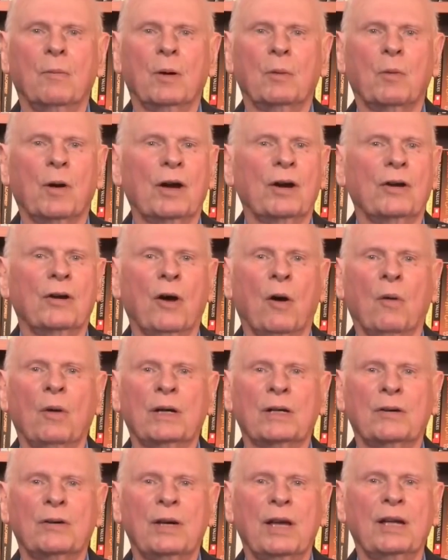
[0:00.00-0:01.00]
but where no
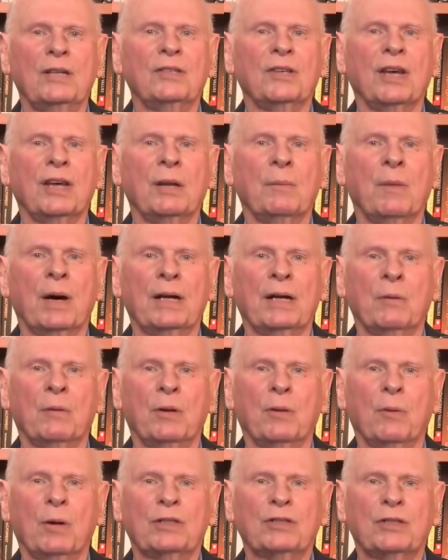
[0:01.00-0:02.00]
one creates any money
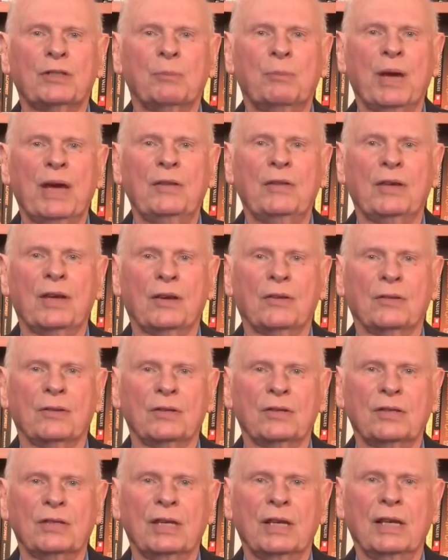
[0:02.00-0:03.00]
with which to pay the
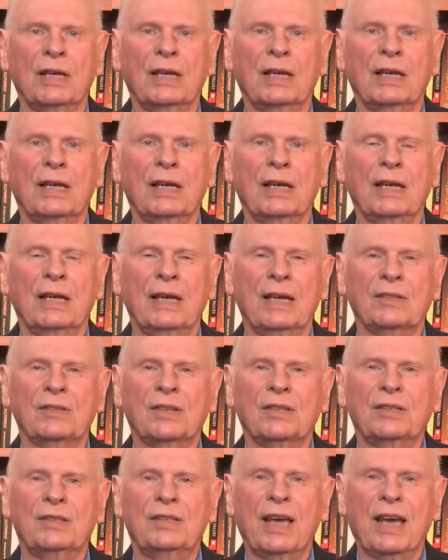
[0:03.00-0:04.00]
interest,
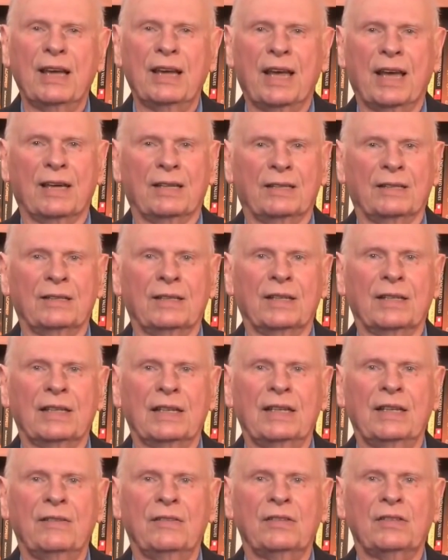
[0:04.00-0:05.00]
is a dead end
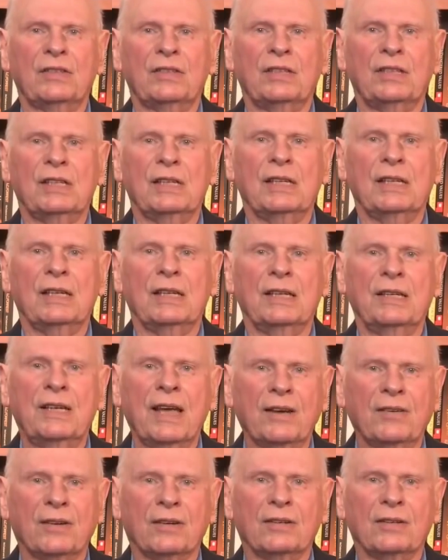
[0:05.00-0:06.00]
that leaves
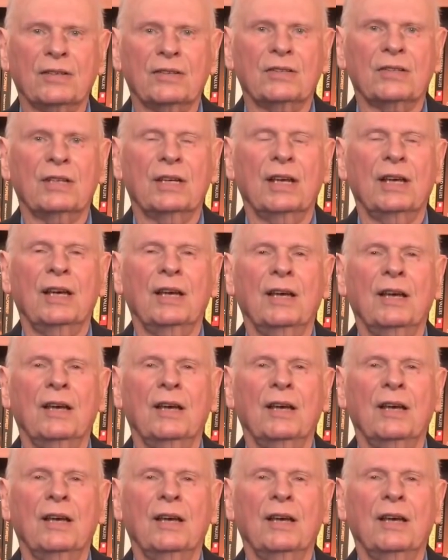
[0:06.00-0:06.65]
debtors